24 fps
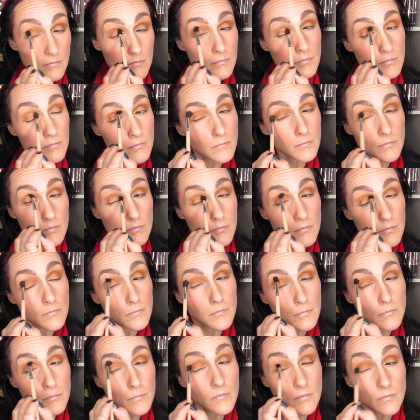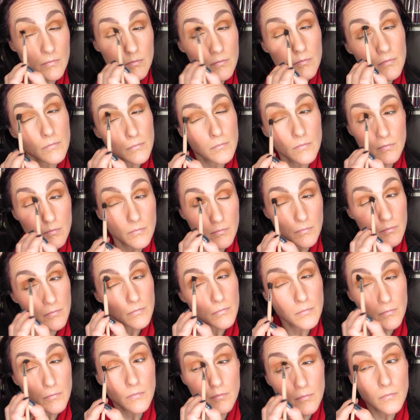
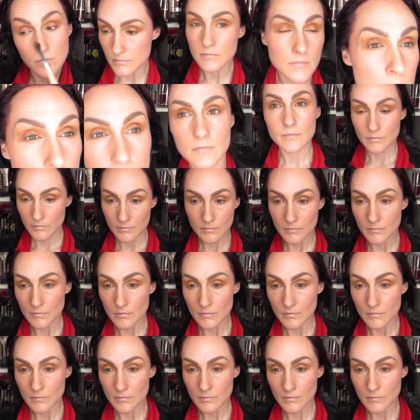Nothing is said.